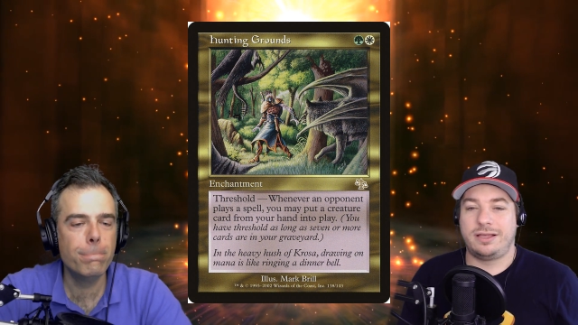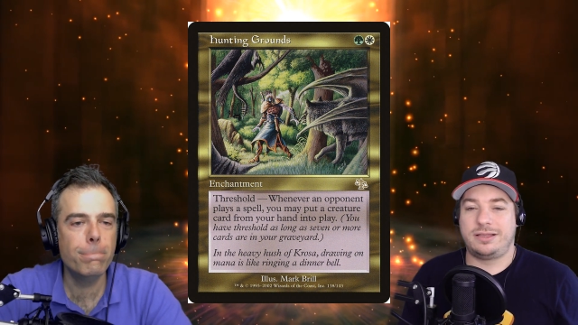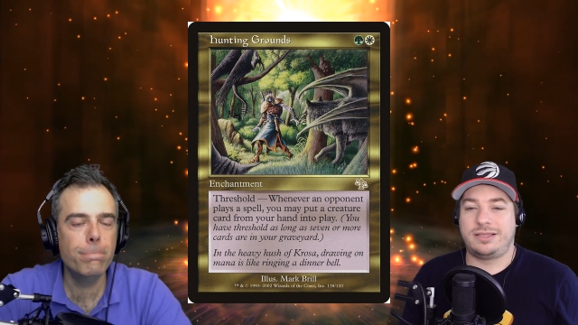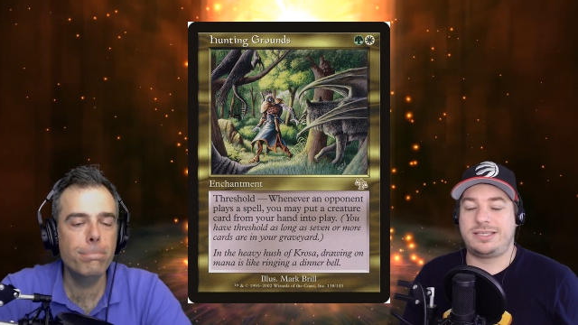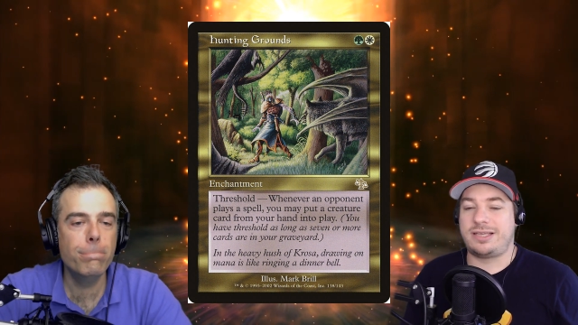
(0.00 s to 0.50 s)

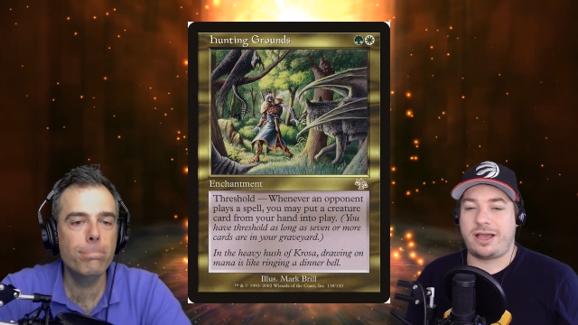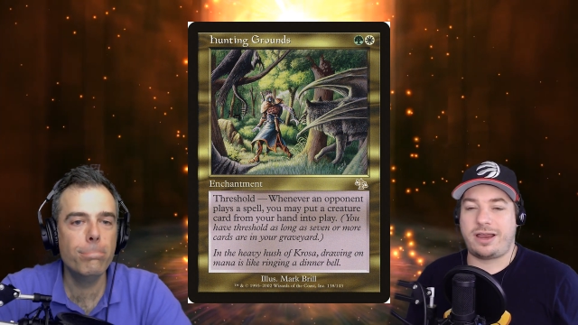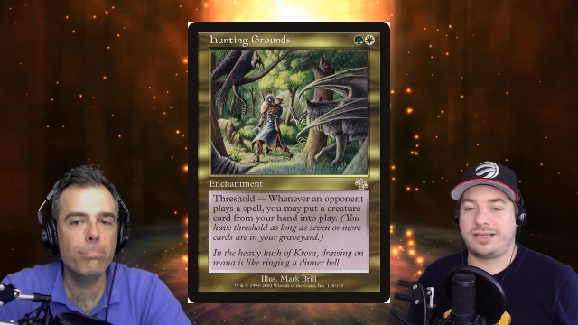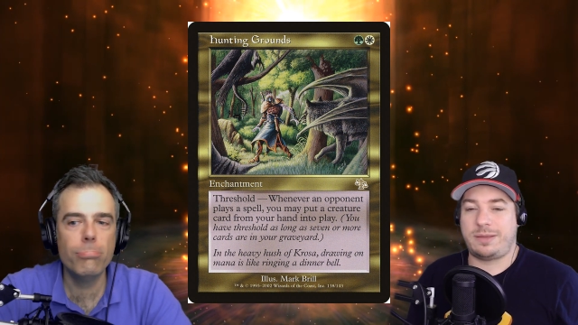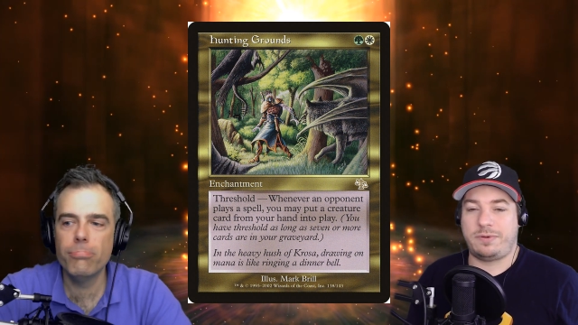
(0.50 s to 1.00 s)
Speaker 1: this is not going
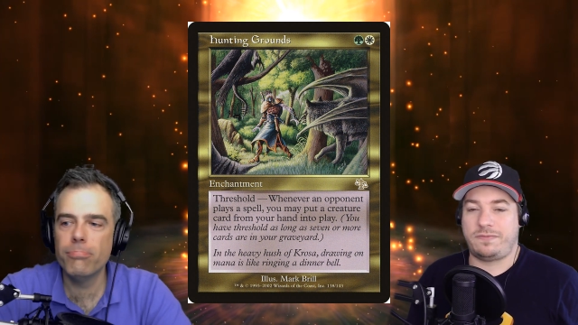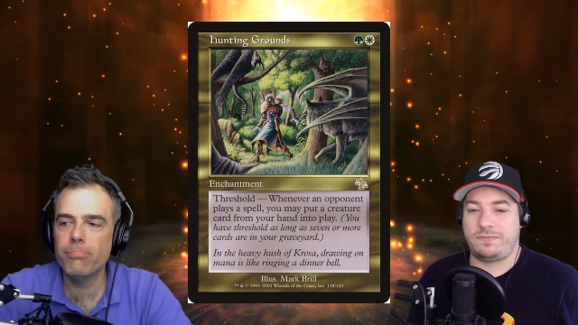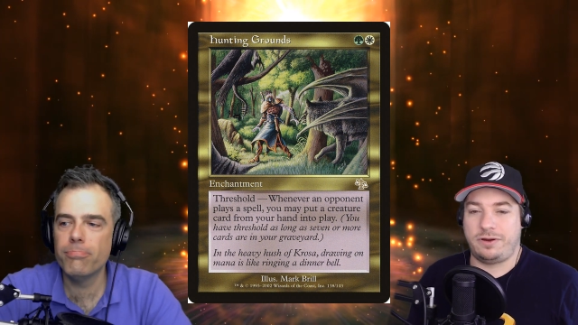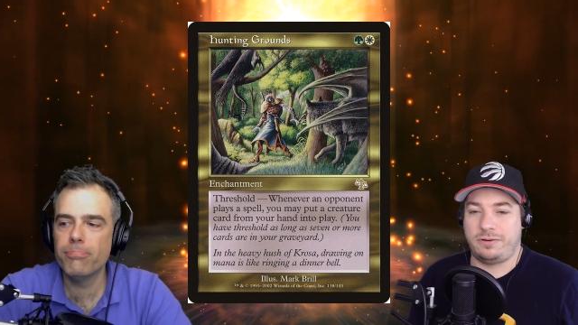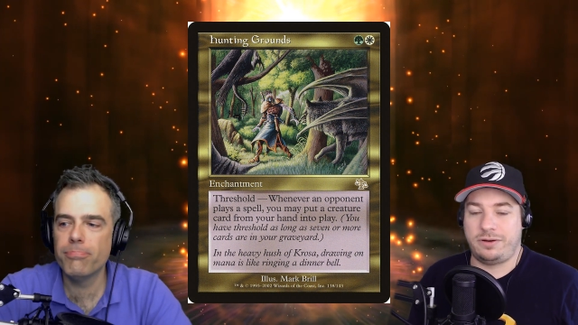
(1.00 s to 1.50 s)
to stop your,
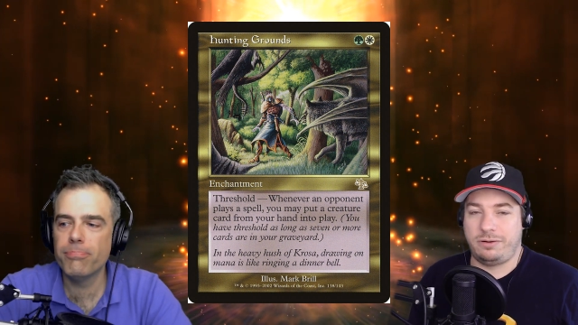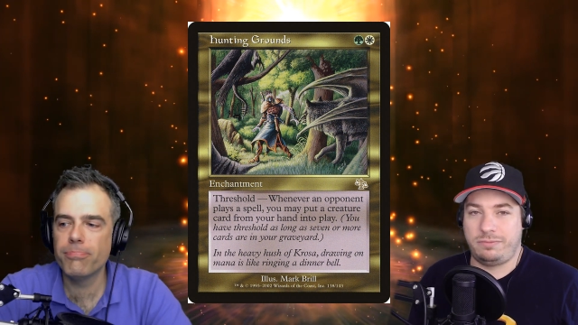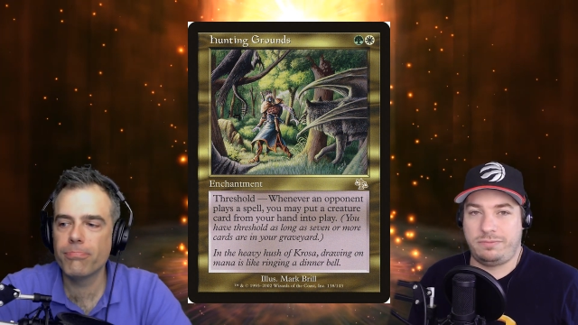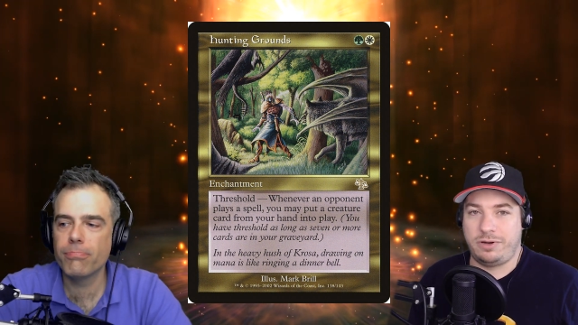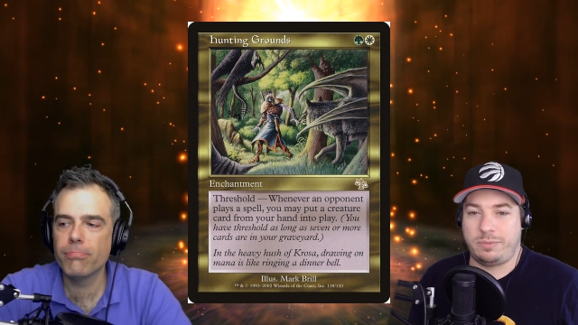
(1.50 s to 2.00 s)
your your
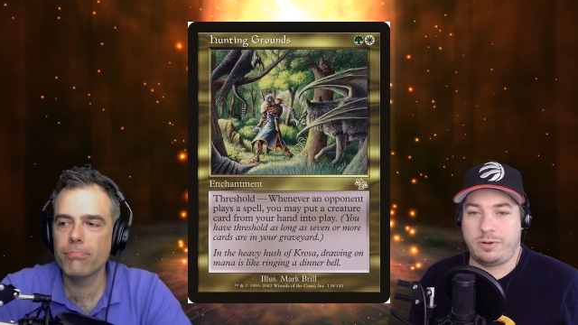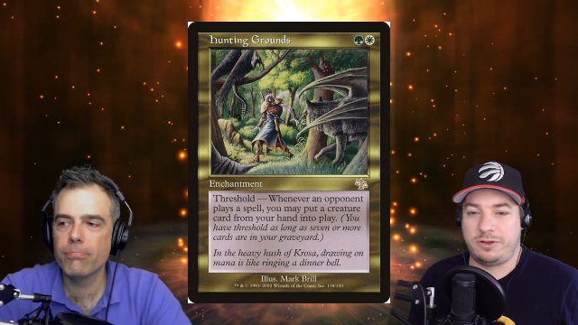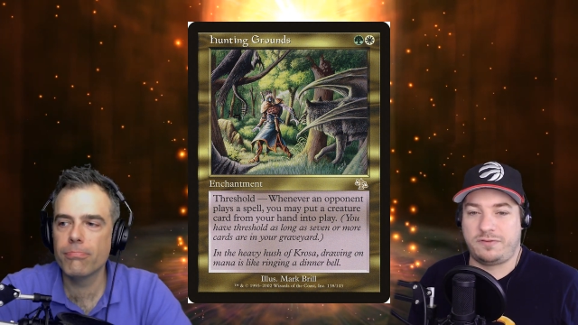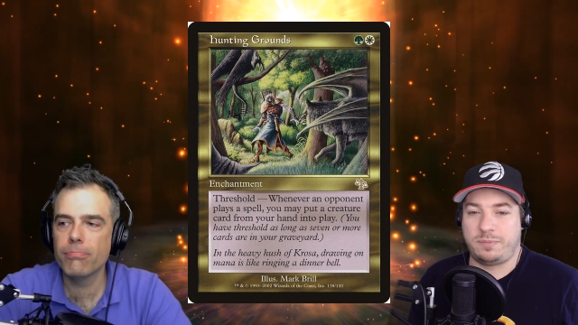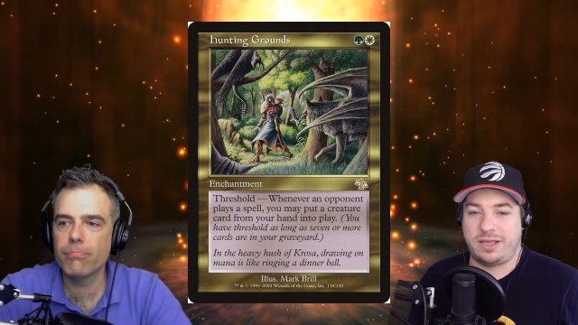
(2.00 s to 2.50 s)
your
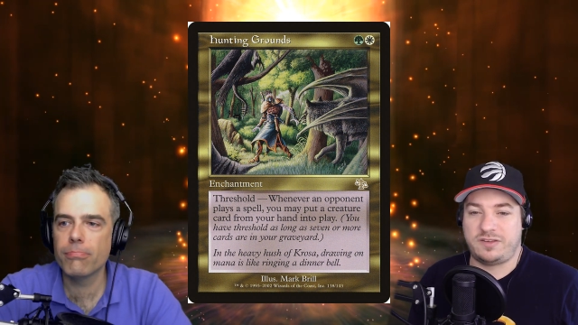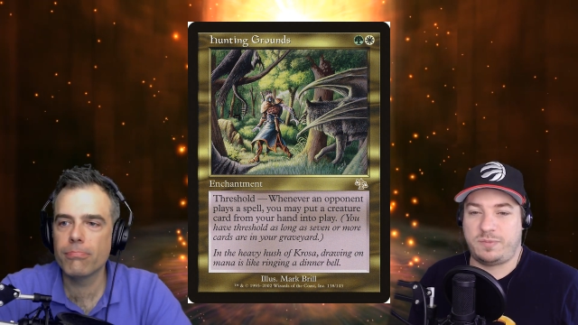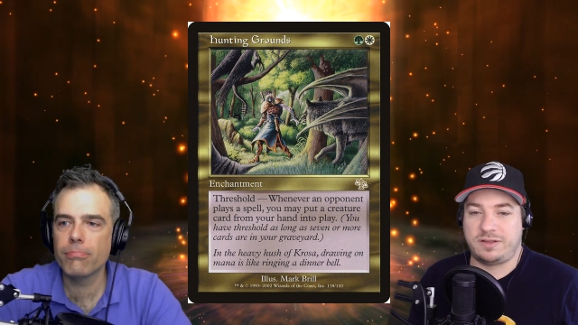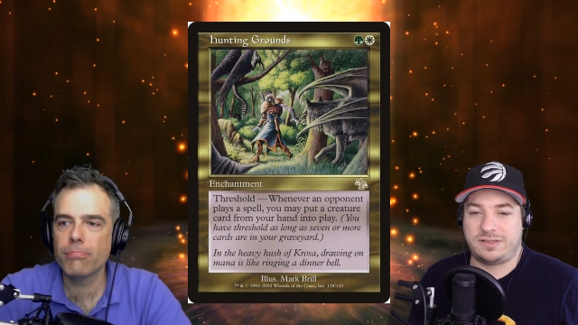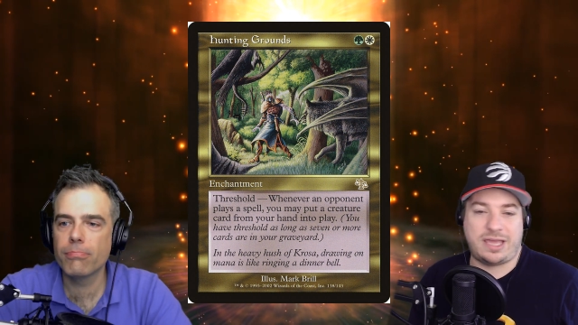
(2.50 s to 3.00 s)
opponents from playing
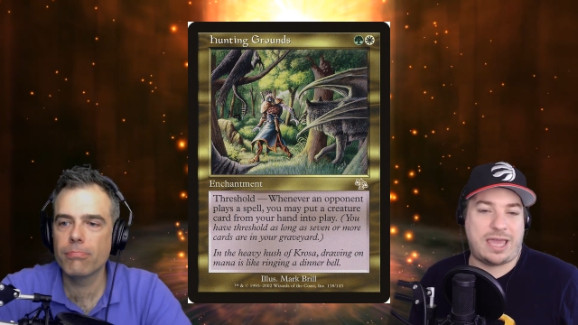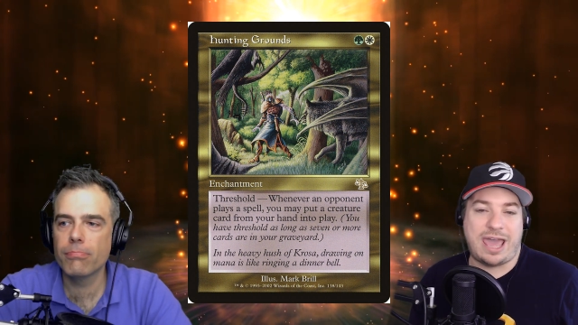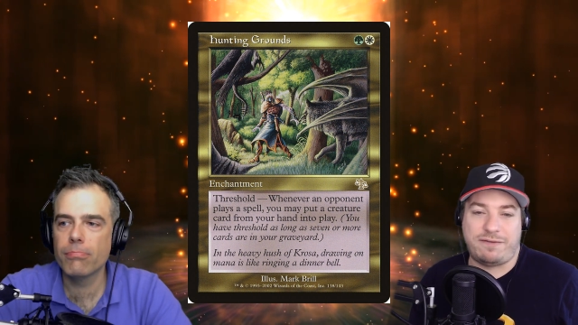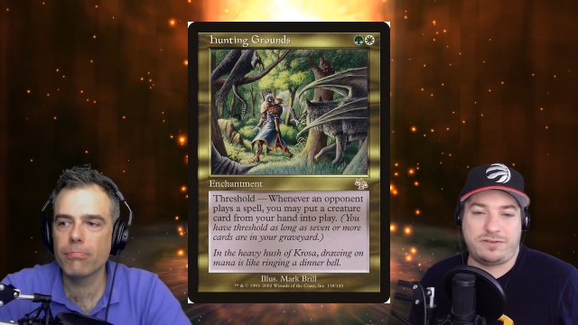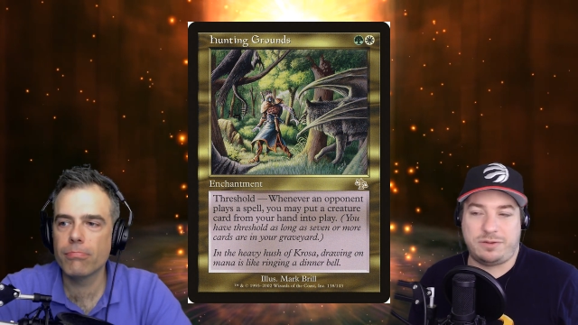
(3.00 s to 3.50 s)
spells. They
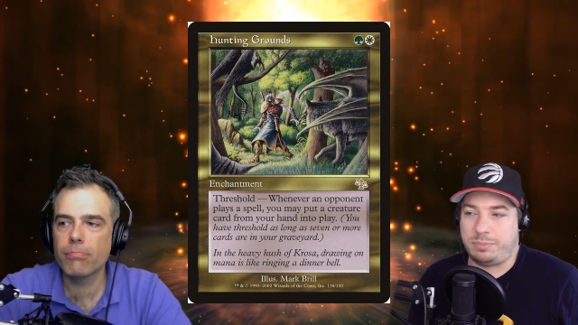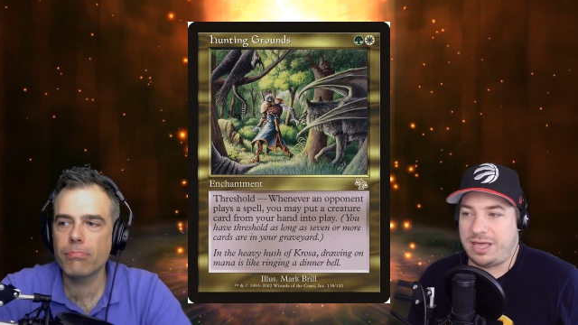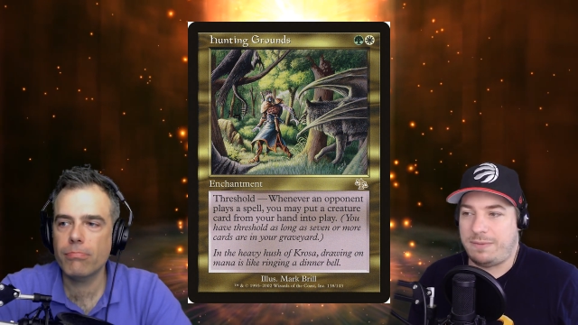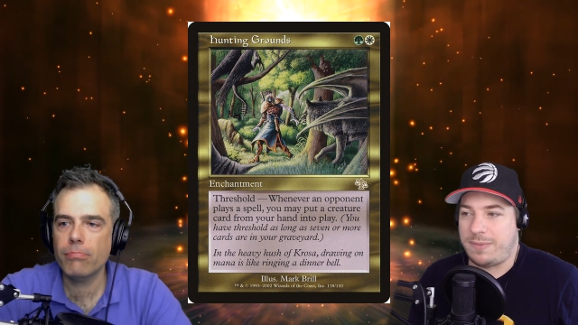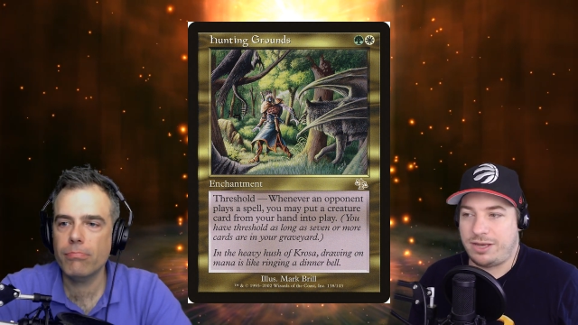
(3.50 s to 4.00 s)
have to
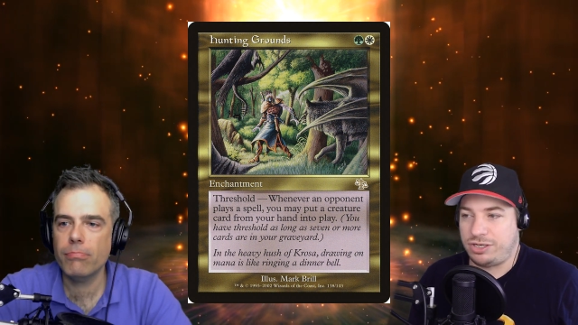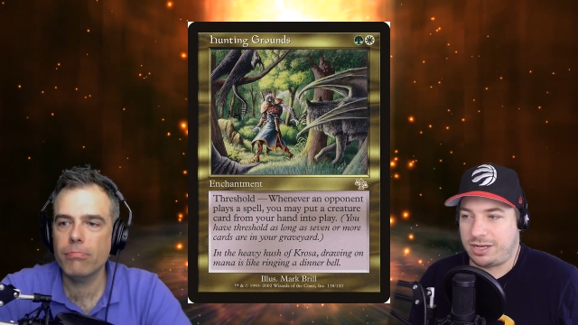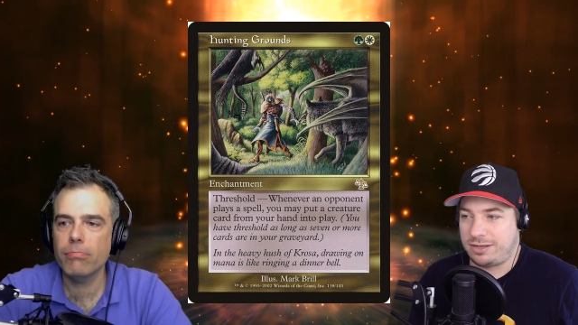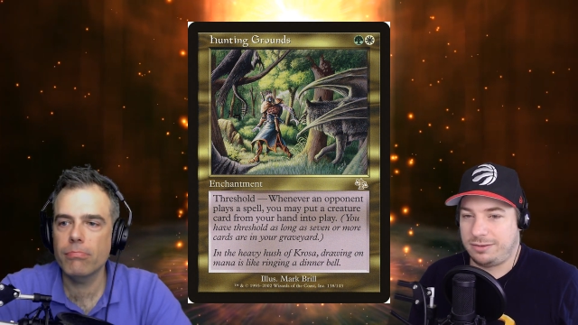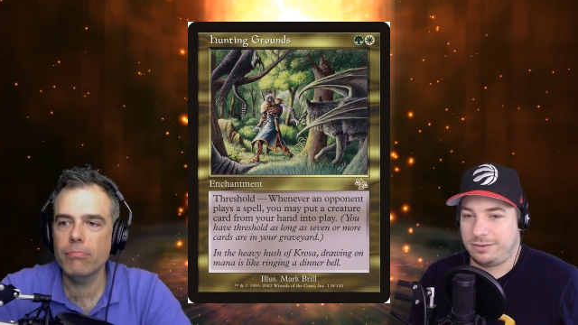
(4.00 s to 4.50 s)
play
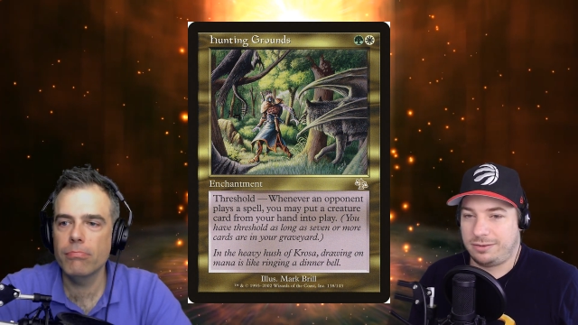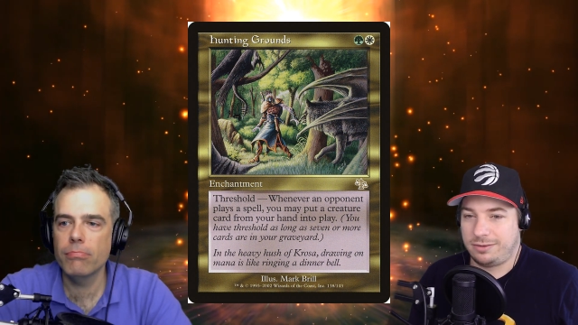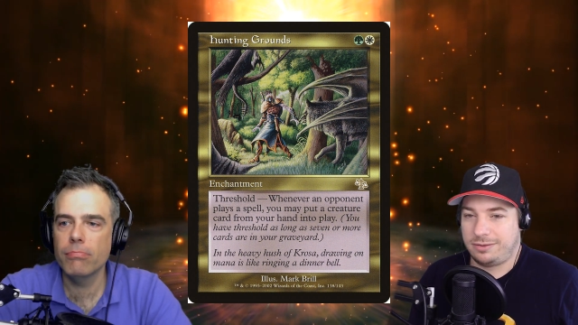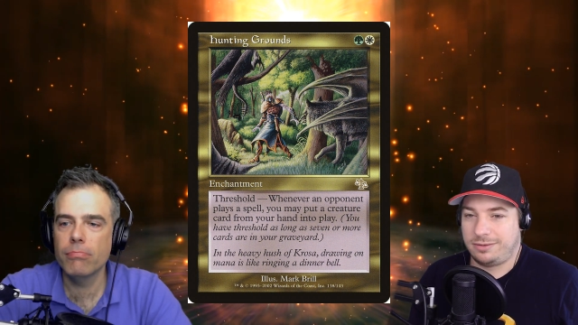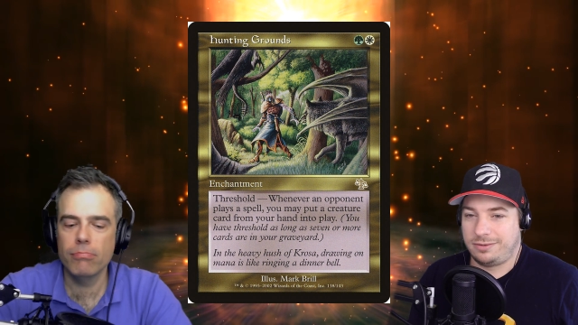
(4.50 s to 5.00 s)
magic,
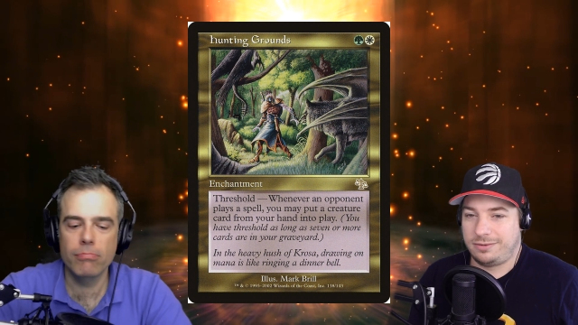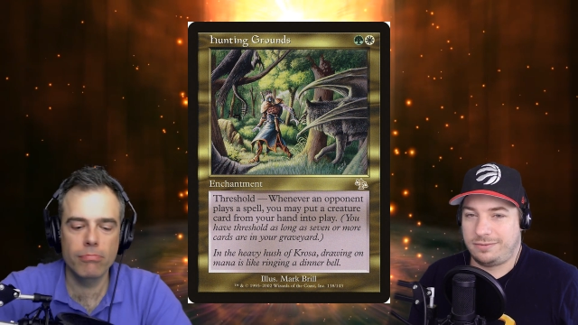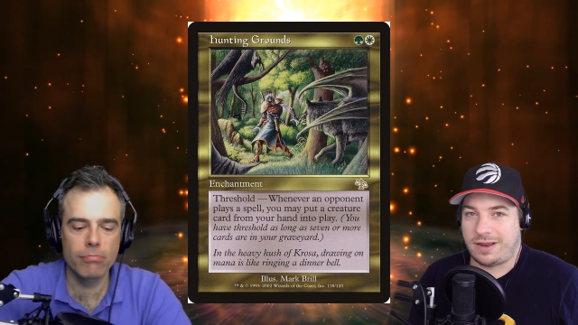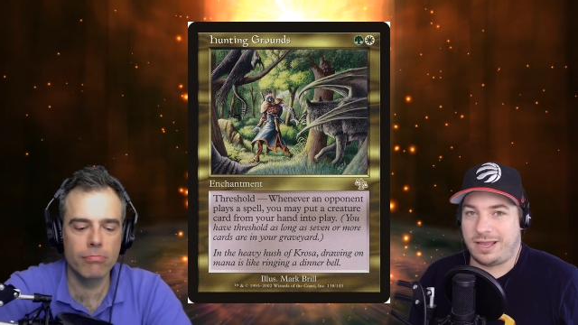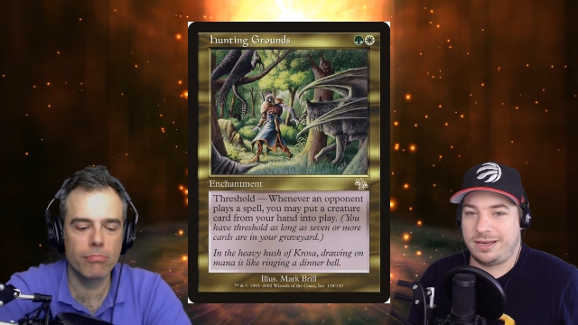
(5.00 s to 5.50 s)

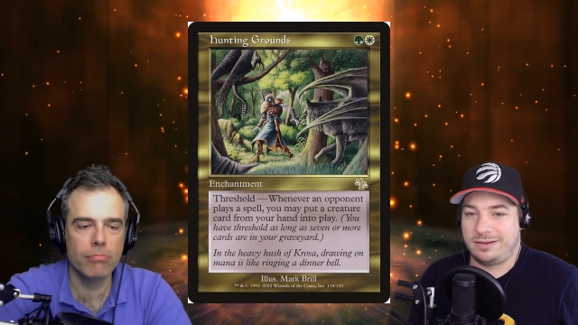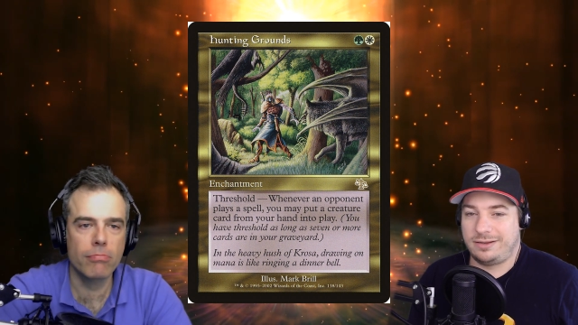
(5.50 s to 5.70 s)
right?